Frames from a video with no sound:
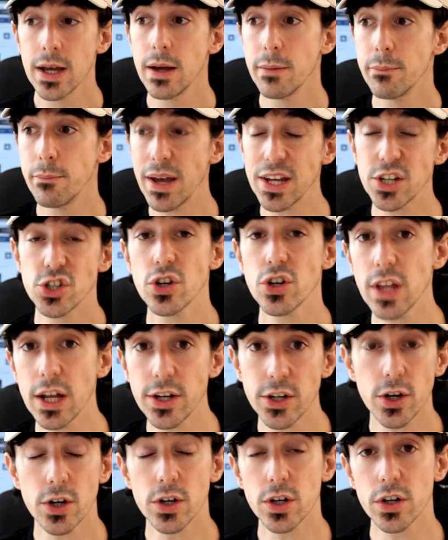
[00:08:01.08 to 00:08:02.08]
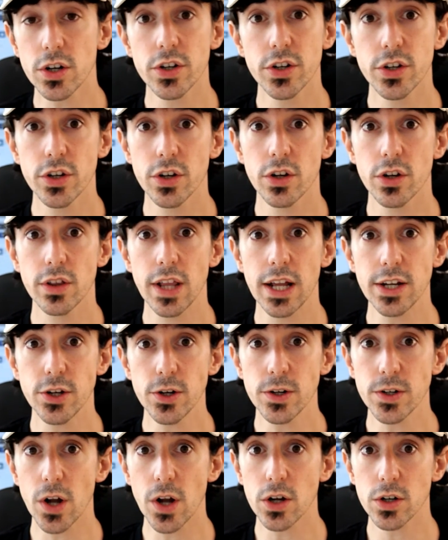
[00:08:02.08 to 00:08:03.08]
make sure that
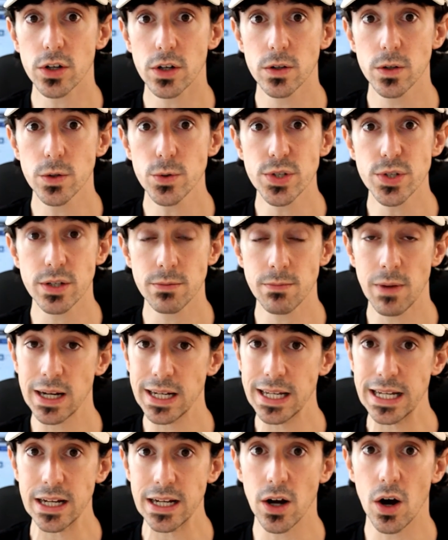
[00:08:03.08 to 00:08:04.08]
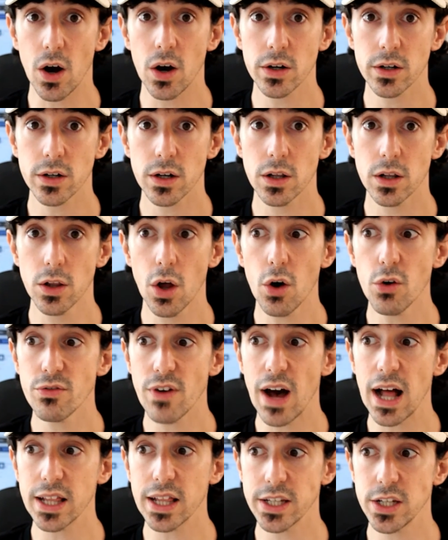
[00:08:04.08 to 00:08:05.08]
you're not losing money on low
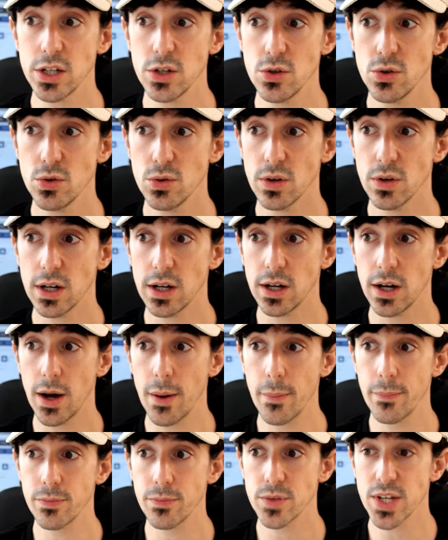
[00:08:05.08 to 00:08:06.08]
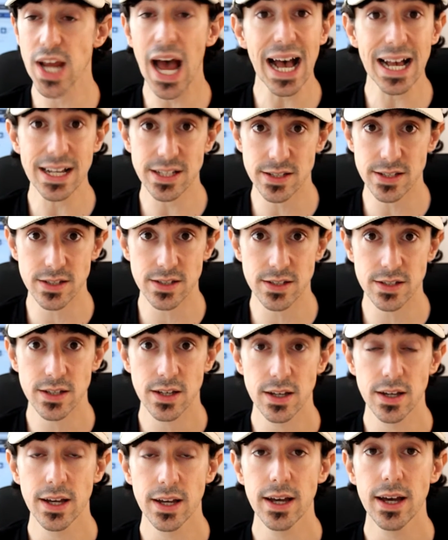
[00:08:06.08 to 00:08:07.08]
value tasks.
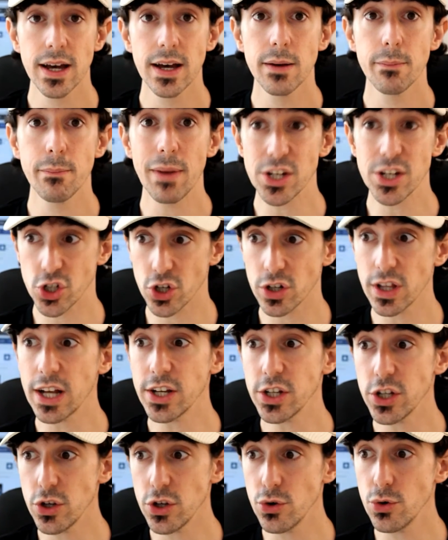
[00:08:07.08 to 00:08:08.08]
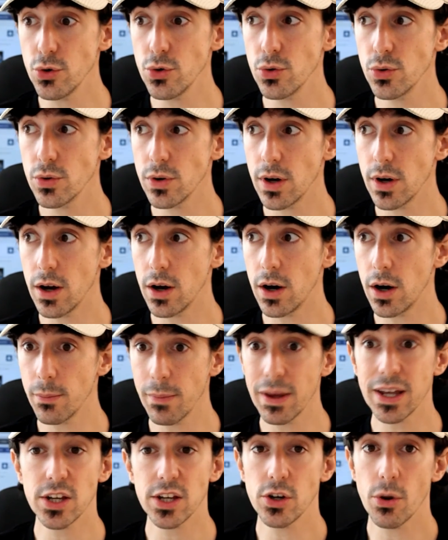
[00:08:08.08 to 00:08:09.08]
Make sure that you are
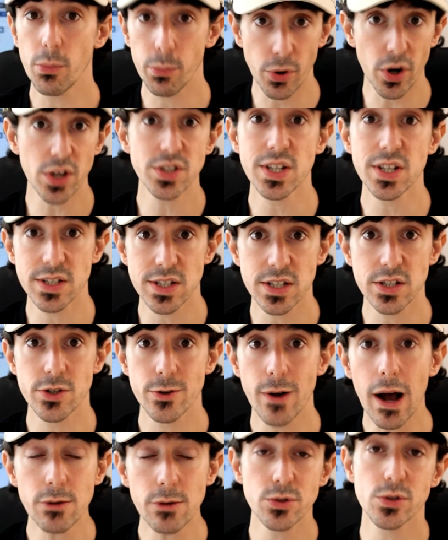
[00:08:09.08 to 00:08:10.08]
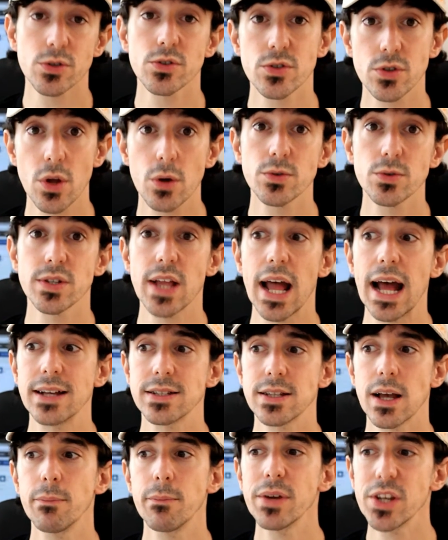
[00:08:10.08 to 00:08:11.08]
making your processes to outsource those
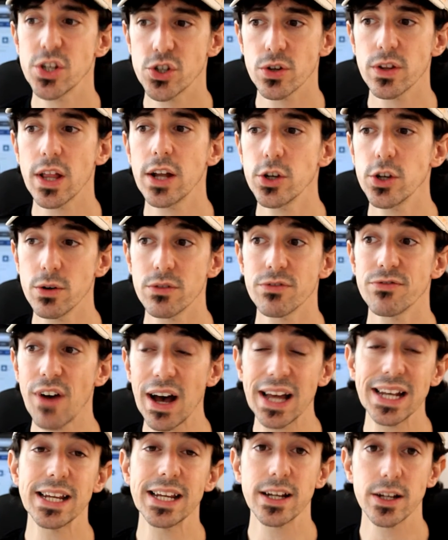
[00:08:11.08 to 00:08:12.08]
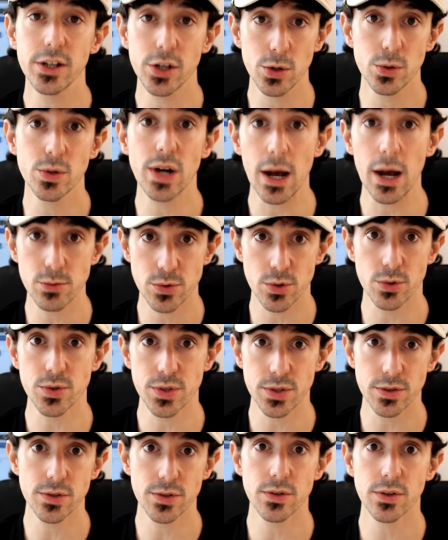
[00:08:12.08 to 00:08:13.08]
tasks, and make sure that you're finding good
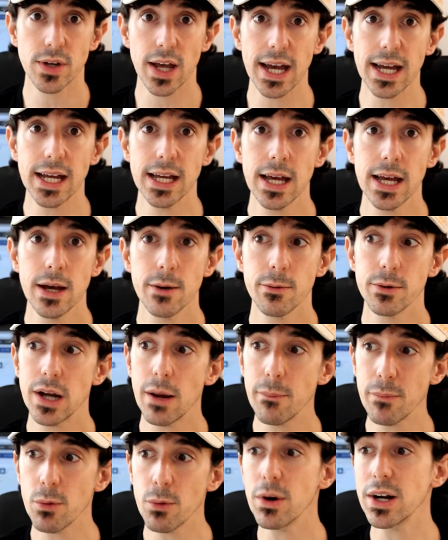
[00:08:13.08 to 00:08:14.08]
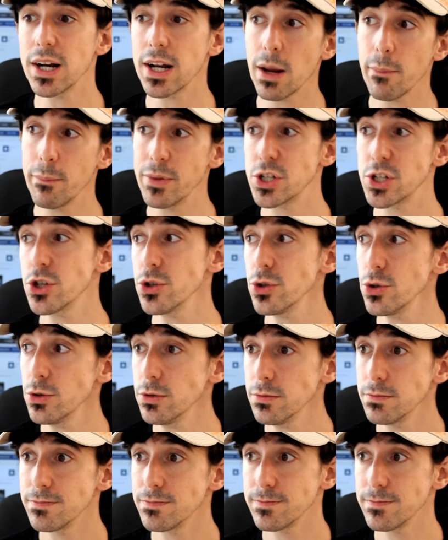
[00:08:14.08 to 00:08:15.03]
outsourcers, okay? With number 1 and number 2,